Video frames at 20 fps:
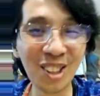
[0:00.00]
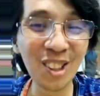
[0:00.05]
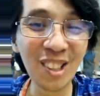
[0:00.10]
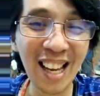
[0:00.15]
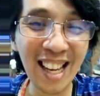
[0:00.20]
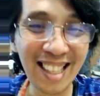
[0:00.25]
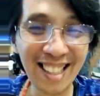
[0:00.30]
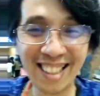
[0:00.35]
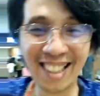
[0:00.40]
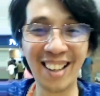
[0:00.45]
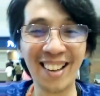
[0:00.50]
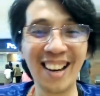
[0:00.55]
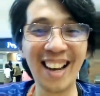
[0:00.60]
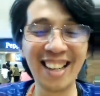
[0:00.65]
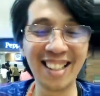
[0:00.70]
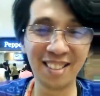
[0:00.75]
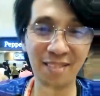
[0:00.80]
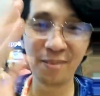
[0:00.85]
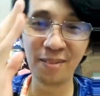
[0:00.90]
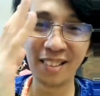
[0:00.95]
today? Alright?
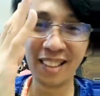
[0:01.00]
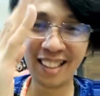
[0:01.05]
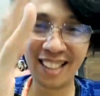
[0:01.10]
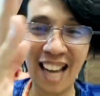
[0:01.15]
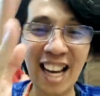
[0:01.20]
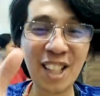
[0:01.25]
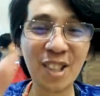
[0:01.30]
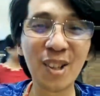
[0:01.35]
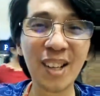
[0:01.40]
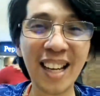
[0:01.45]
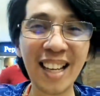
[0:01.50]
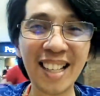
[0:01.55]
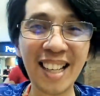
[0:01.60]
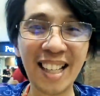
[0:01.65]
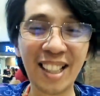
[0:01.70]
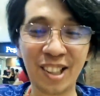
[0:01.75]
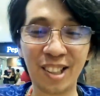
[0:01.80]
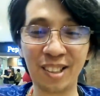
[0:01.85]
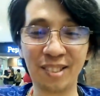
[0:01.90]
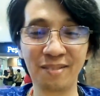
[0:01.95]
Catch you again
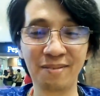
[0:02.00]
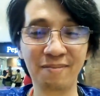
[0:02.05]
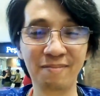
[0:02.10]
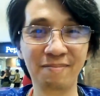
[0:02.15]
later.